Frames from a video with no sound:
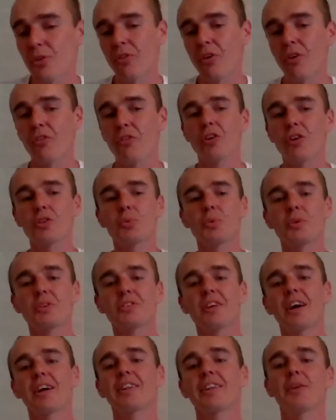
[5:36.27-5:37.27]
of course we
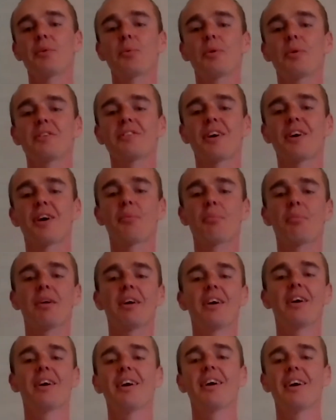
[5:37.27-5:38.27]
started with some
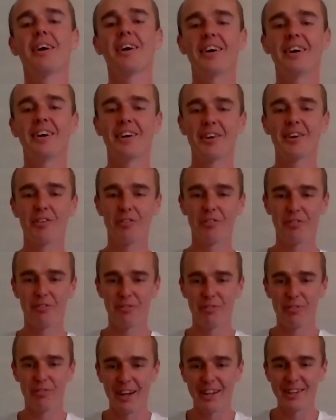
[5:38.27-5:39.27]

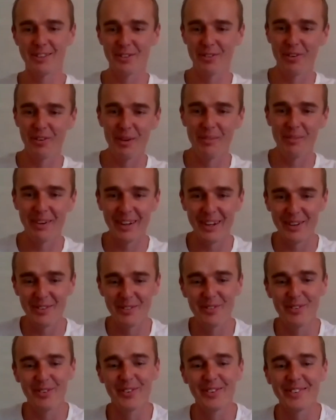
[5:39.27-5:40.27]
friends and family and
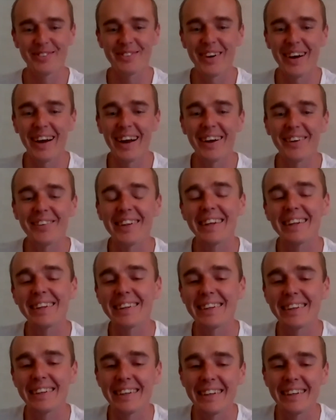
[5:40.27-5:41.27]
fools around,
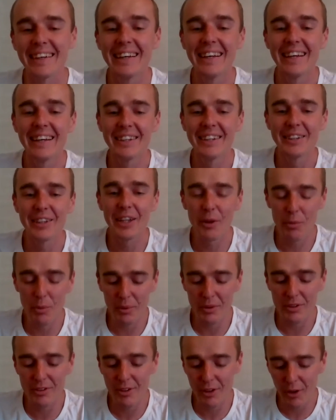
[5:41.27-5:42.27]
and then we
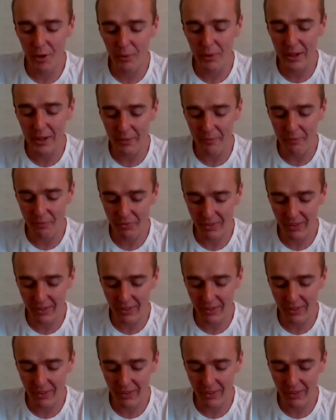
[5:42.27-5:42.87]
were slowly